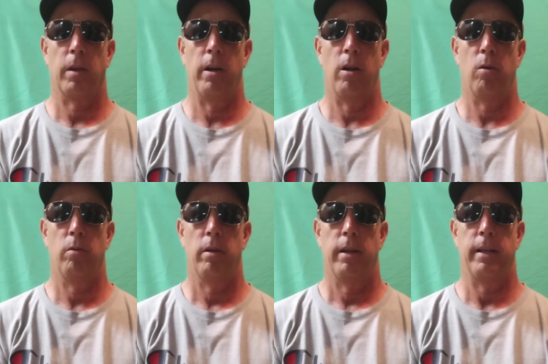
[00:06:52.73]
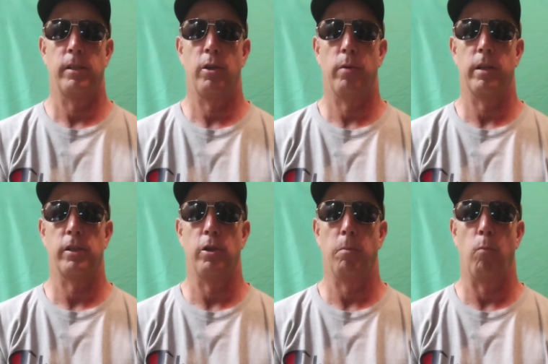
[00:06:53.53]
You know he's doing
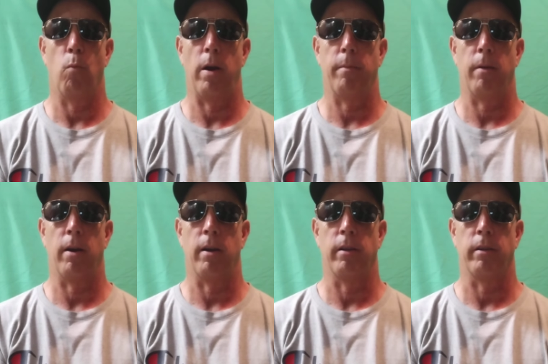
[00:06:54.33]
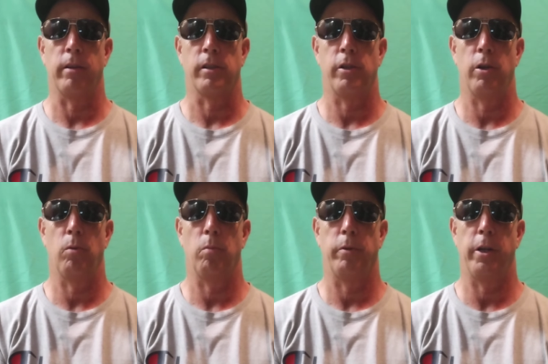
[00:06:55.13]
this new web uh, this
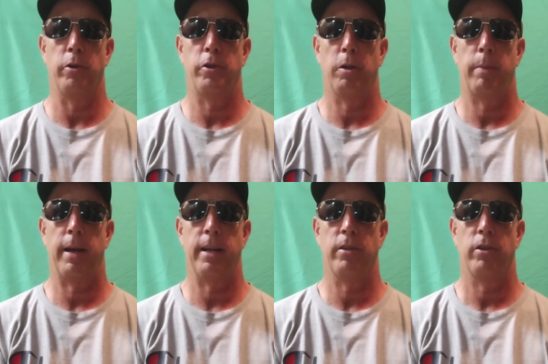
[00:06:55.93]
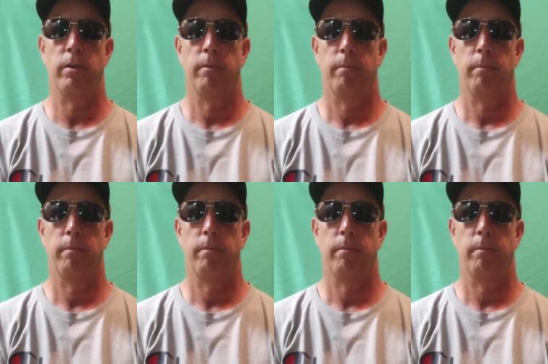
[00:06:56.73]
new YouTube page.